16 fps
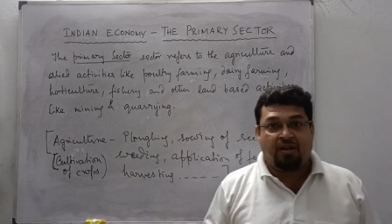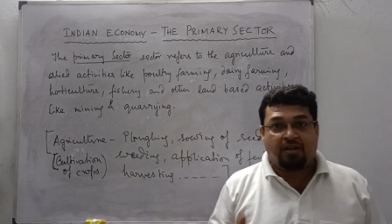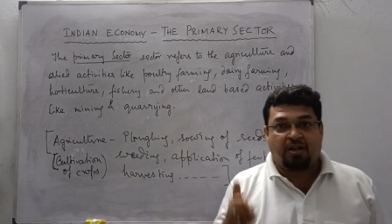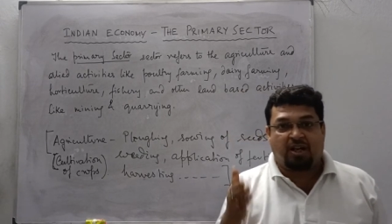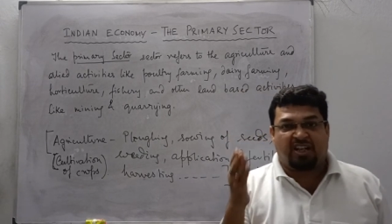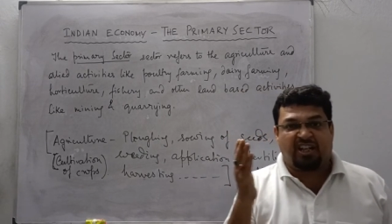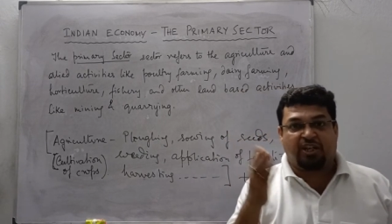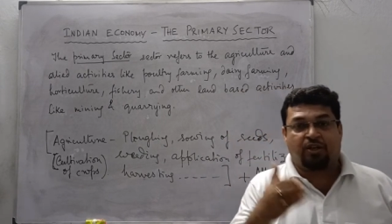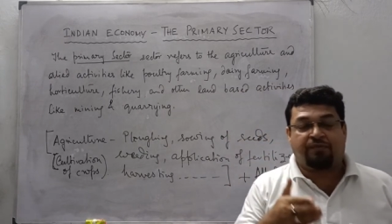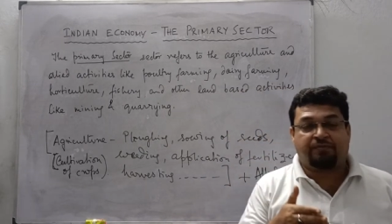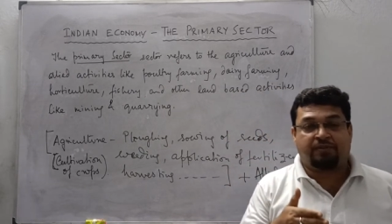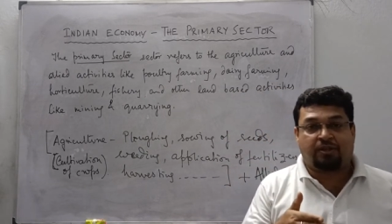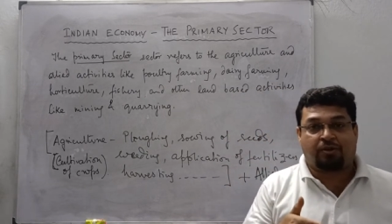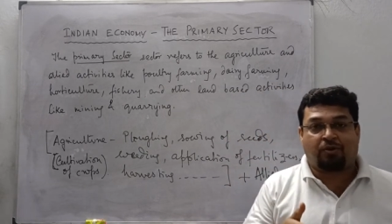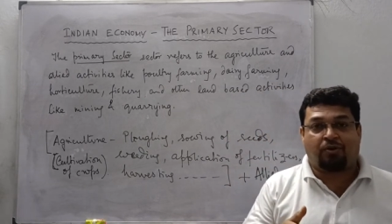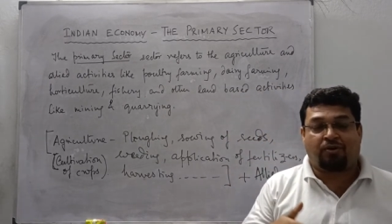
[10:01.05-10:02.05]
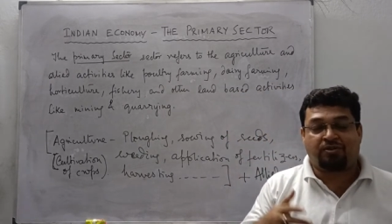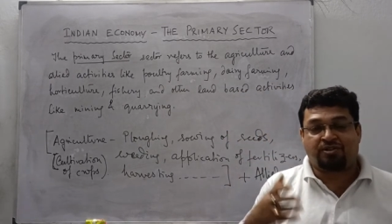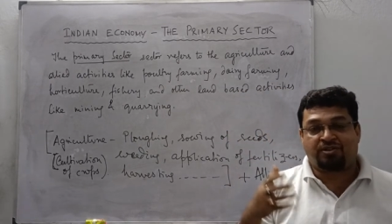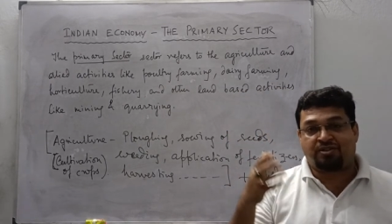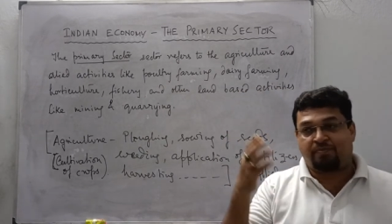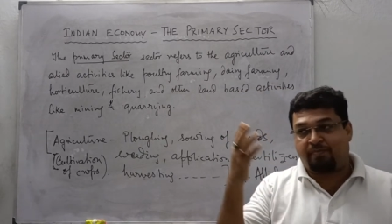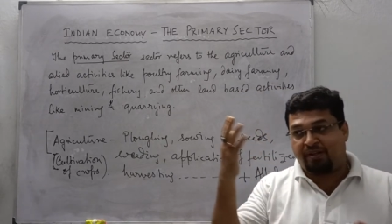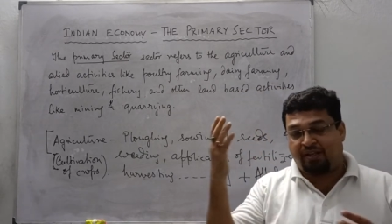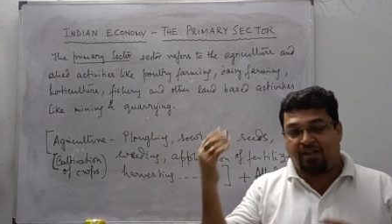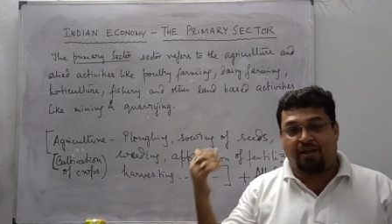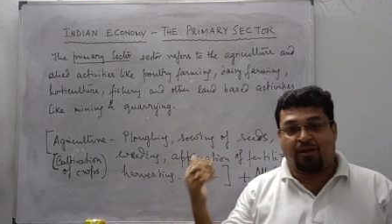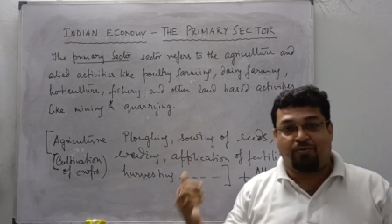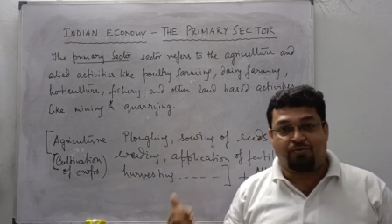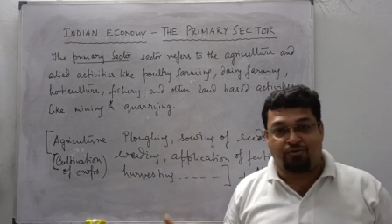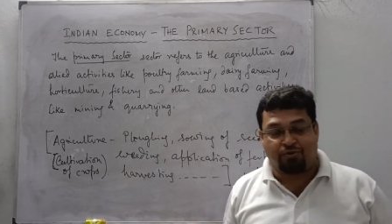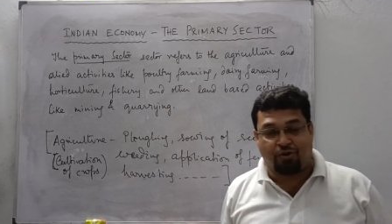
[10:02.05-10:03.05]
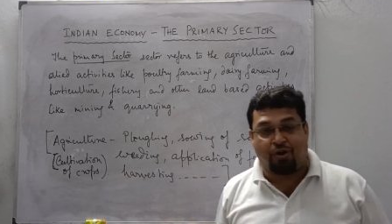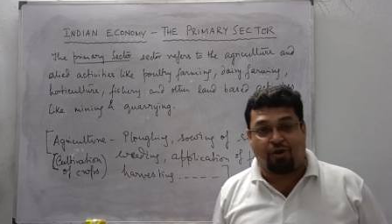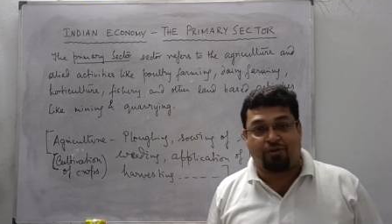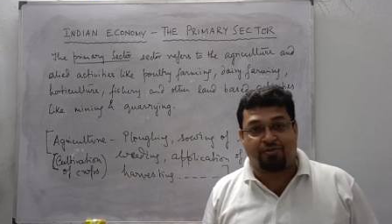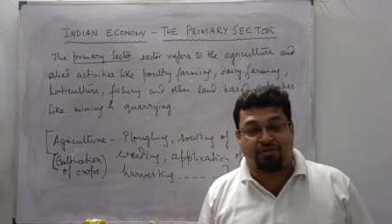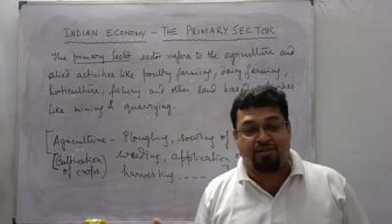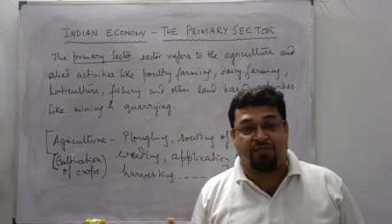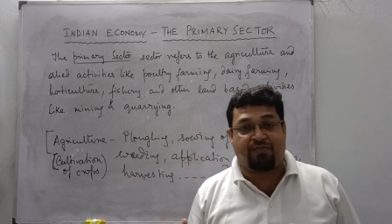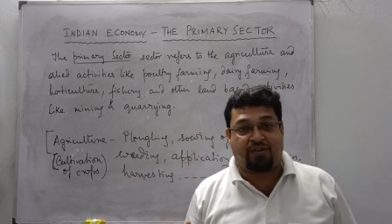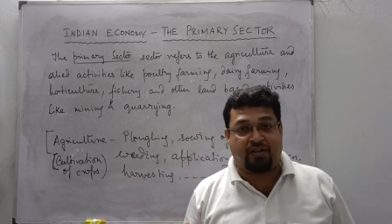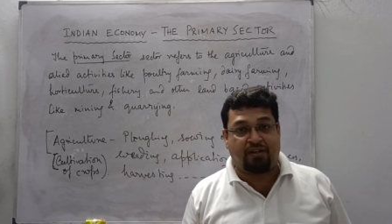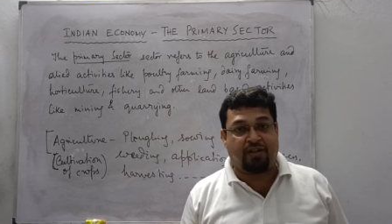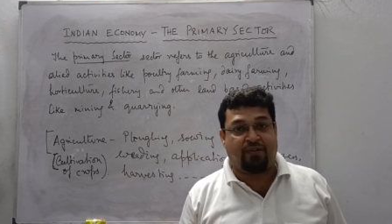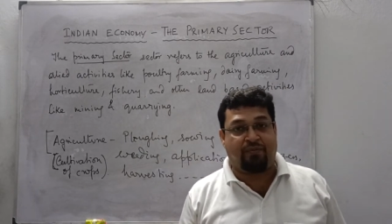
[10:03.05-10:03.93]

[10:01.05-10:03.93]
cutting of the rocks, bringing out rocks, different type,